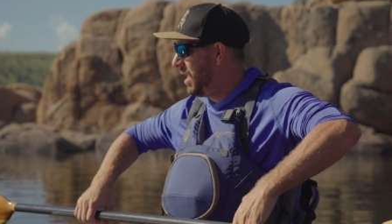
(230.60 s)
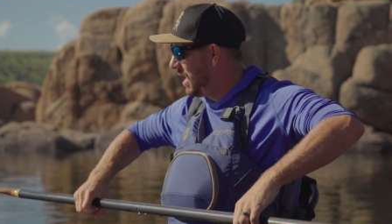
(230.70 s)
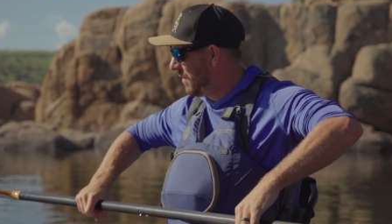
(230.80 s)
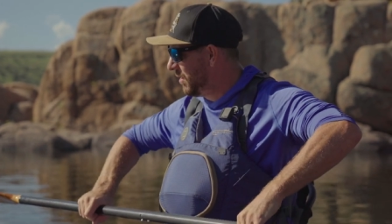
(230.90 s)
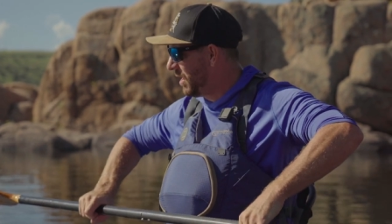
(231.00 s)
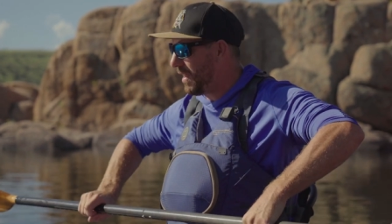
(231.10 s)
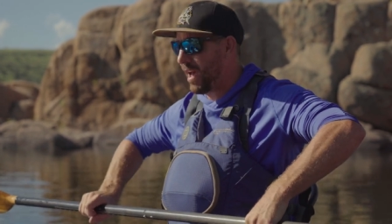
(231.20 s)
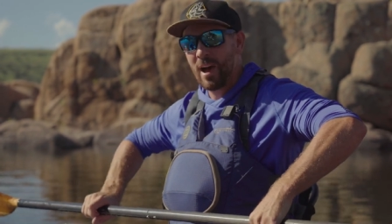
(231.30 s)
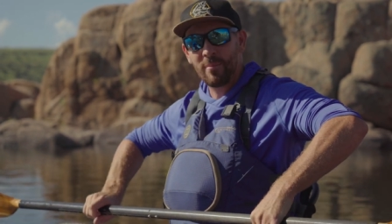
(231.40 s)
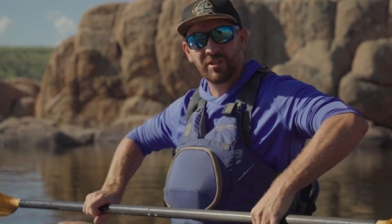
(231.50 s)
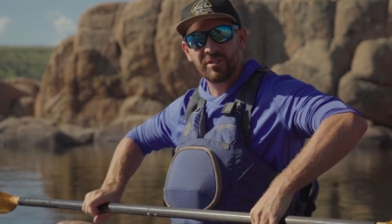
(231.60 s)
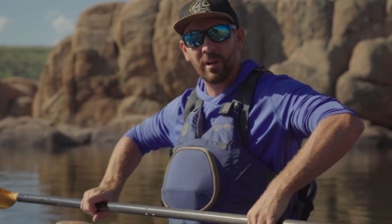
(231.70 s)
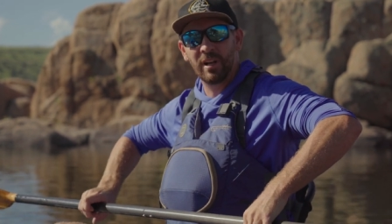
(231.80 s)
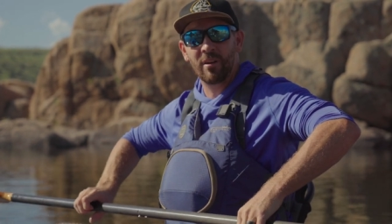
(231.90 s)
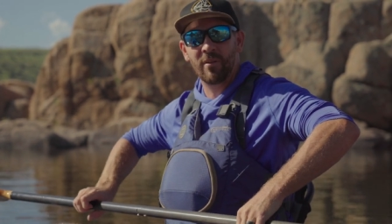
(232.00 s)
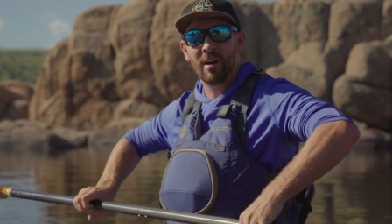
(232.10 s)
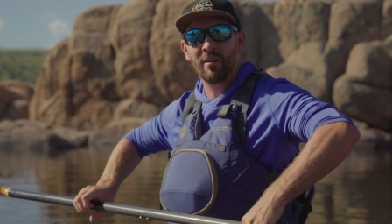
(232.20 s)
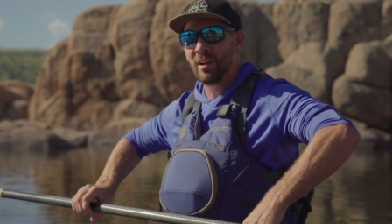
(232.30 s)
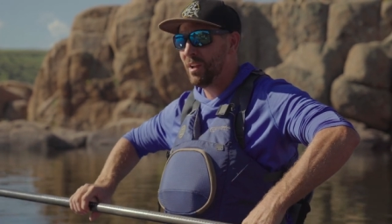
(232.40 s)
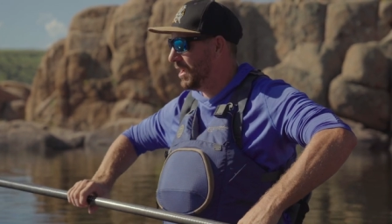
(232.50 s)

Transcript: And if you get in the habit of spinning it around,